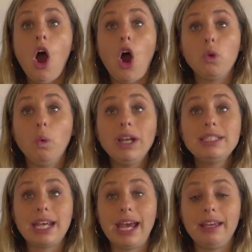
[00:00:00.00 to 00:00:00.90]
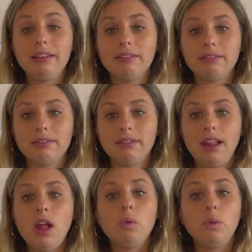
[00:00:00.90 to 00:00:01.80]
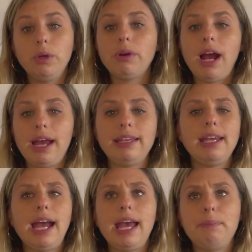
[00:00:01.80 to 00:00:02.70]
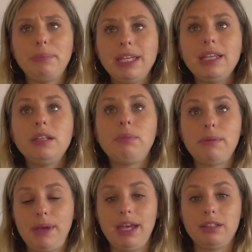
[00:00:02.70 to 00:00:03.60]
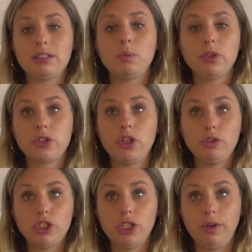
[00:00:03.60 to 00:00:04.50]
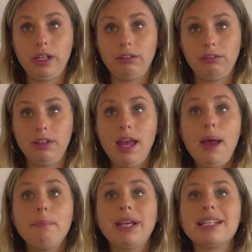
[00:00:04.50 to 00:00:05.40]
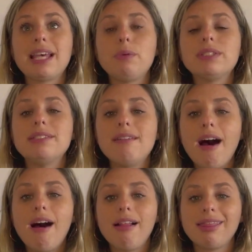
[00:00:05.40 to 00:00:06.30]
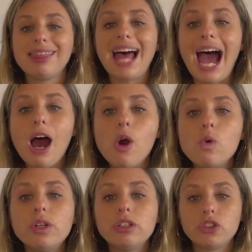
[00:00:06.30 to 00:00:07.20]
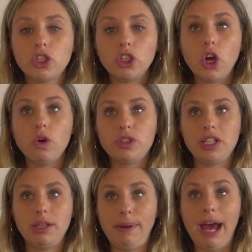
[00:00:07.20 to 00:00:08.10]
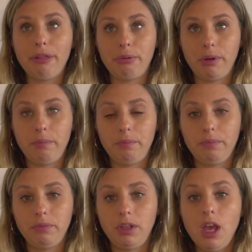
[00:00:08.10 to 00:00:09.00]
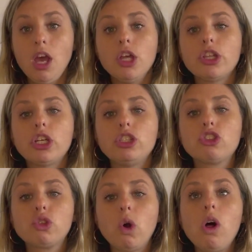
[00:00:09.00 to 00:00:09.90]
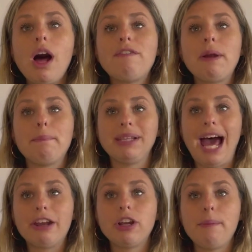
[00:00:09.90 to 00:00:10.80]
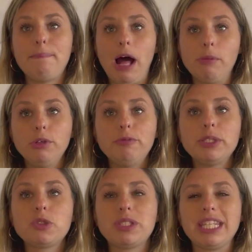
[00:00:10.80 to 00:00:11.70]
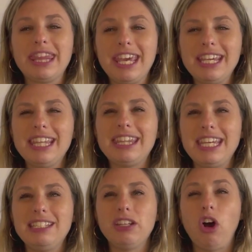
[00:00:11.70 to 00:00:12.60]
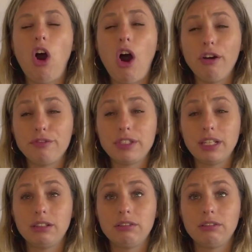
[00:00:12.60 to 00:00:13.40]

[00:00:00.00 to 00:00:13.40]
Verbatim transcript: On one day, when we were hiking, I had peed my pants while snowshoeing because I was not allowed to go to the bathroom. The control of our bladder and bowel movements was a thing that they did often.